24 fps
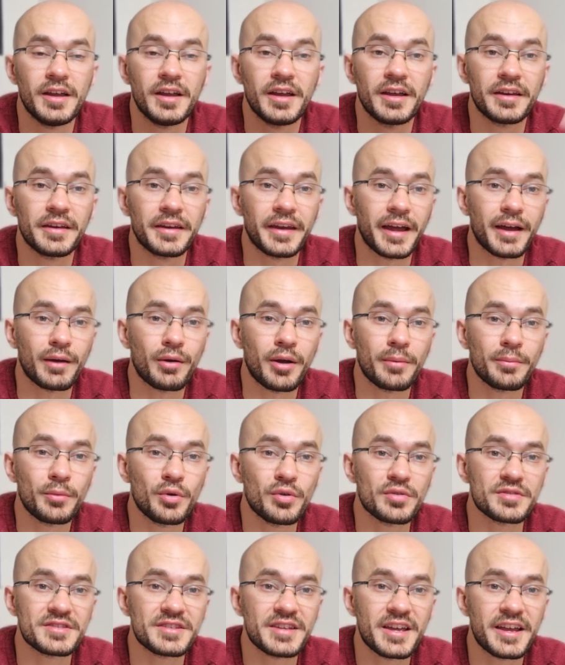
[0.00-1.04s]
Now, I'm
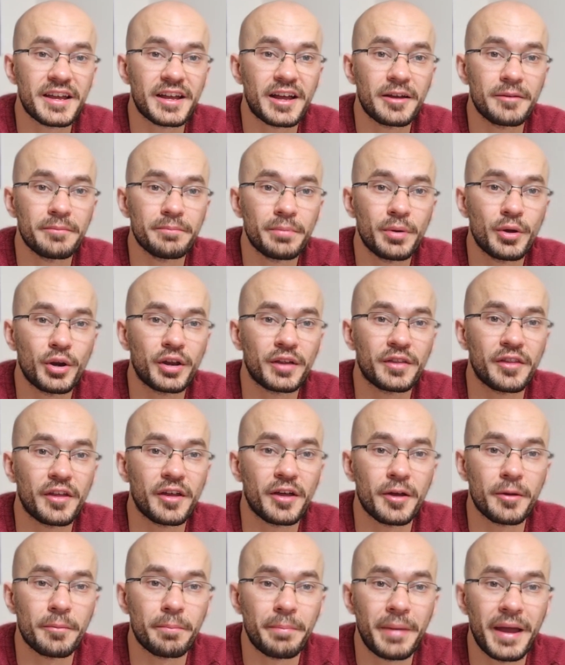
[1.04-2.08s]
not saying I'm putting
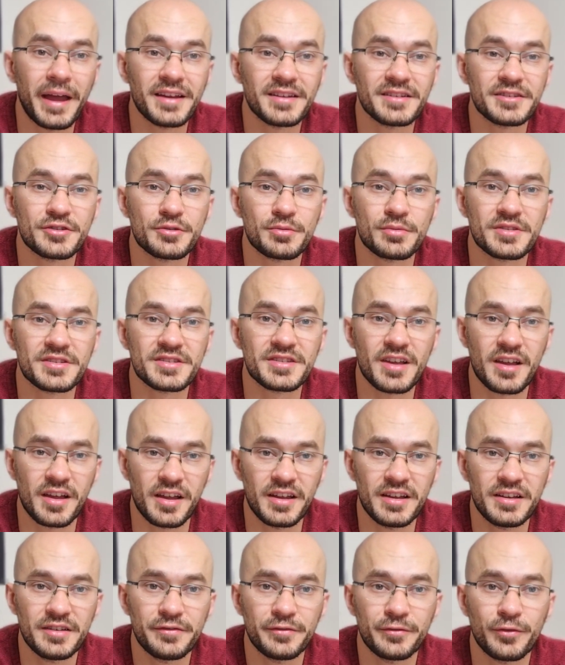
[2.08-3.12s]
the pen to a
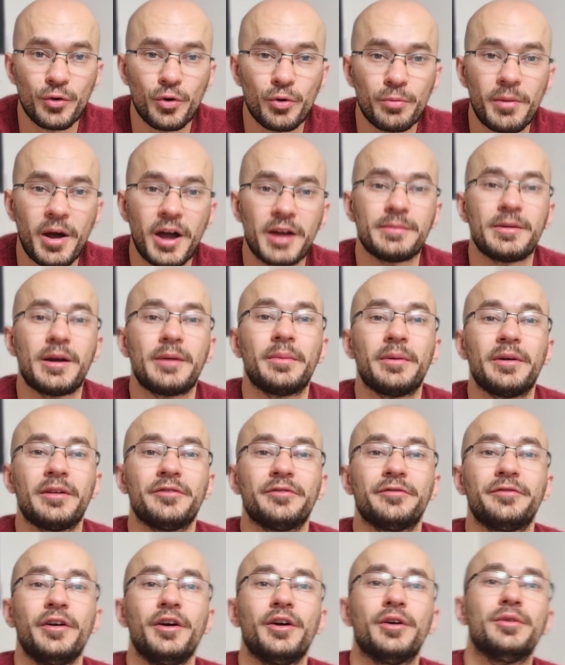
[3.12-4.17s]
side for my mobile
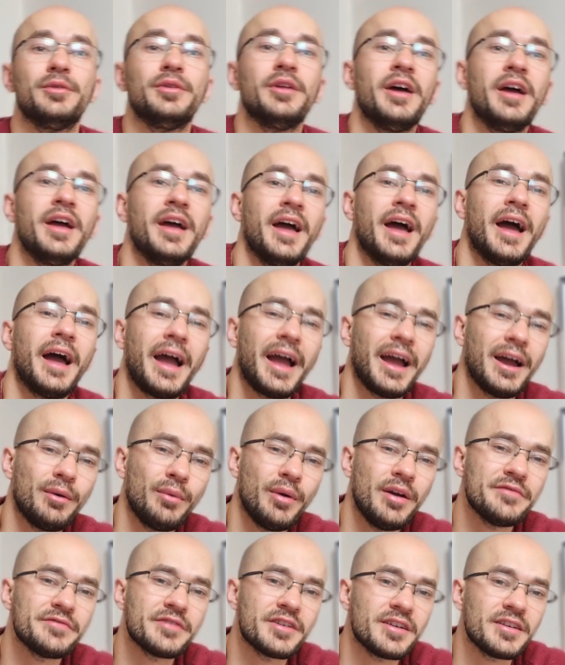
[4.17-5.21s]
phone.
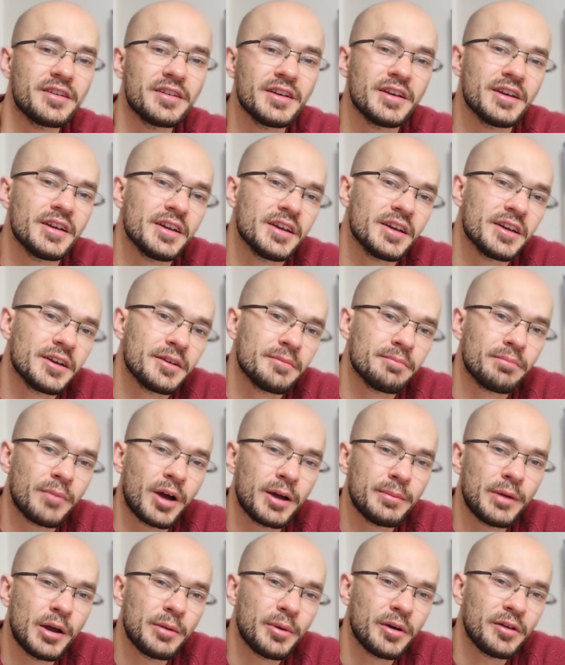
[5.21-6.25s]
However, my
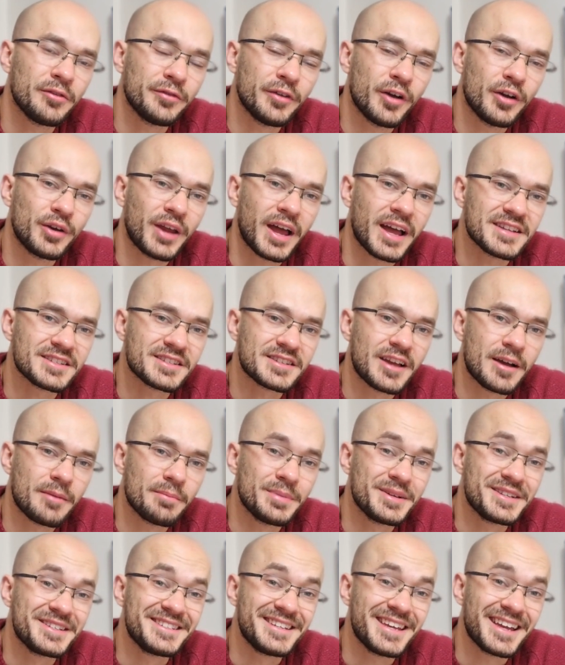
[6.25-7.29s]
mobile phone has come
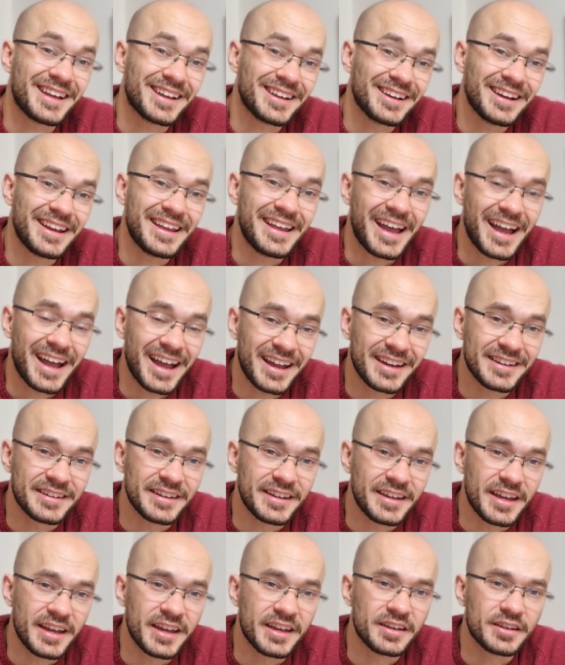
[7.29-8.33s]
particularly
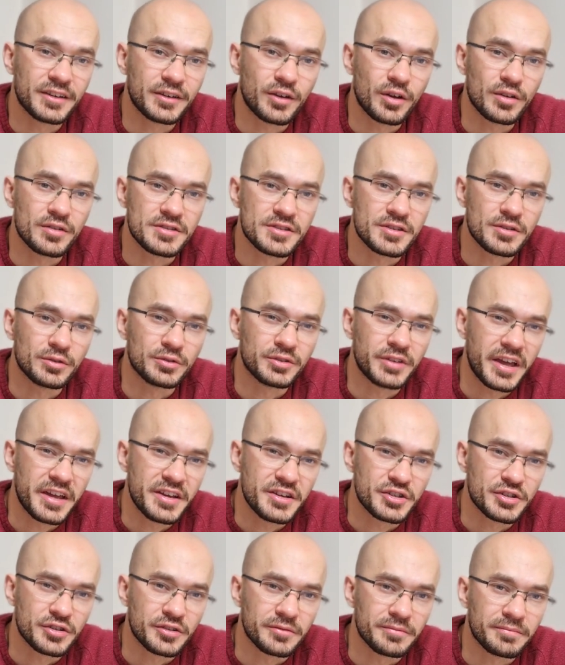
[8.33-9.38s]
handy in
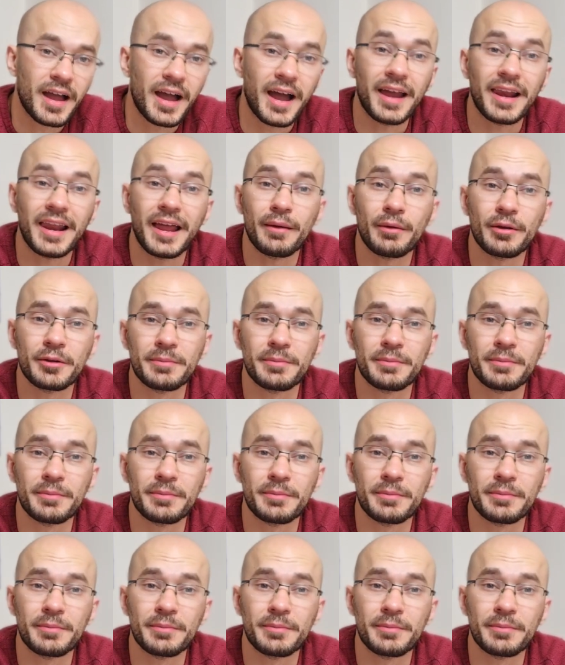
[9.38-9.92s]
consultation, allowing